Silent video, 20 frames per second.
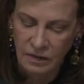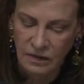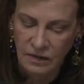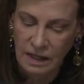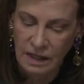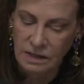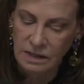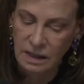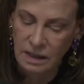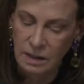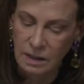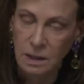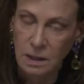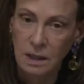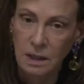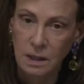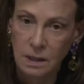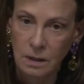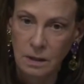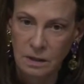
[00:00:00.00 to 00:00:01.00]
that uh,
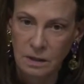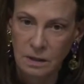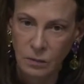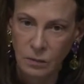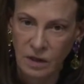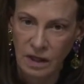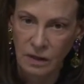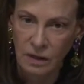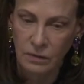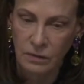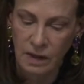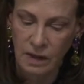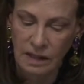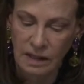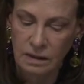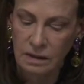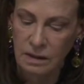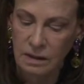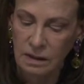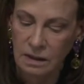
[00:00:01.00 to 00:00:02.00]
she should
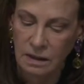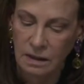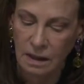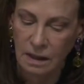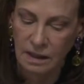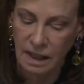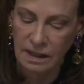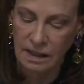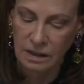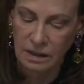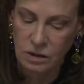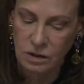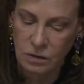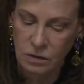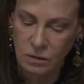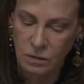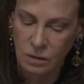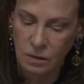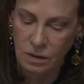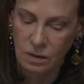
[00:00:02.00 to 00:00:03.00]
reiterate the uh,
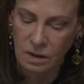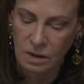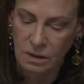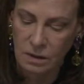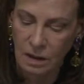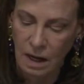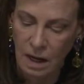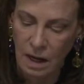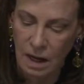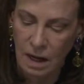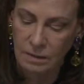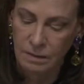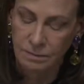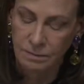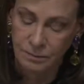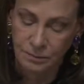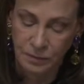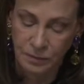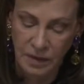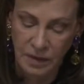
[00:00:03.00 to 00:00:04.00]
ninety-two uh,
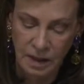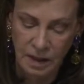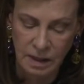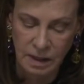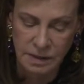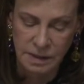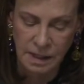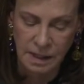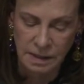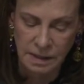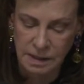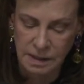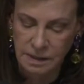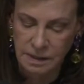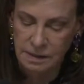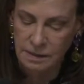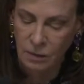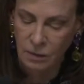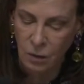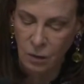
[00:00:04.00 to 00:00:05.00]

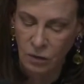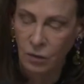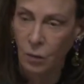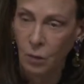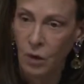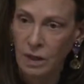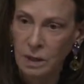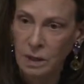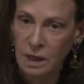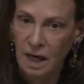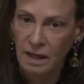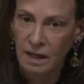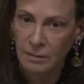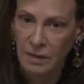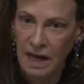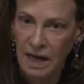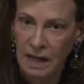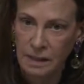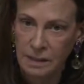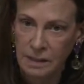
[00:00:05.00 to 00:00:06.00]
consensus, or the one China
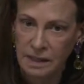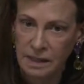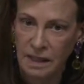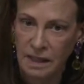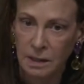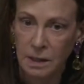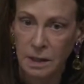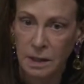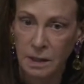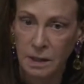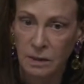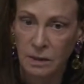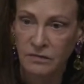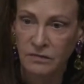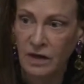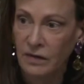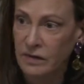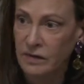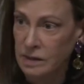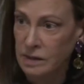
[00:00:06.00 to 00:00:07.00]
policy, and she should
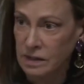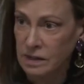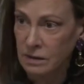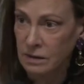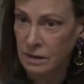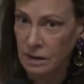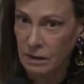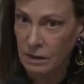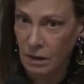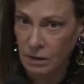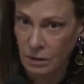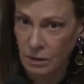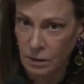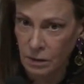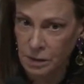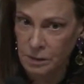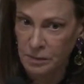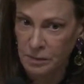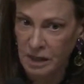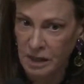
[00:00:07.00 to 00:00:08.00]
have done this in her
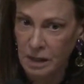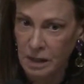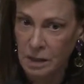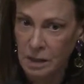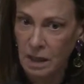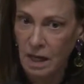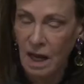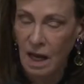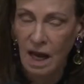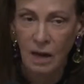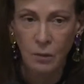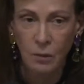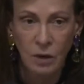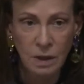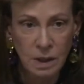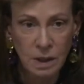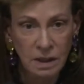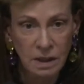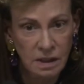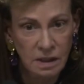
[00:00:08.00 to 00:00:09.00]
inaugural speech. And
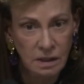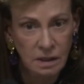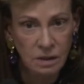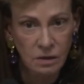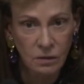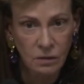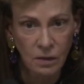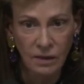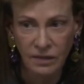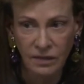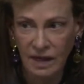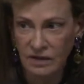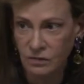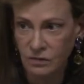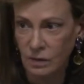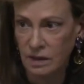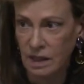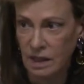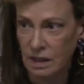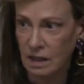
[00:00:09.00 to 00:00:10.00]
when she didn't do it,
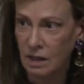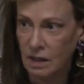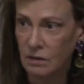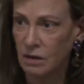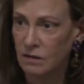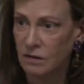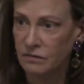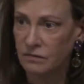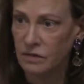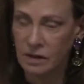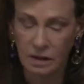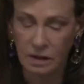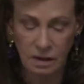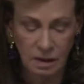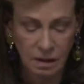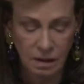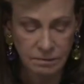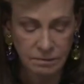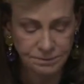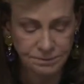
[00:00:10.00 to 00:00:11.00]
that's when they cut off
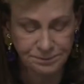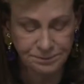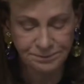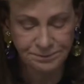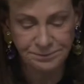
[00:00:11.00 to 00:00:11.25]
the, um,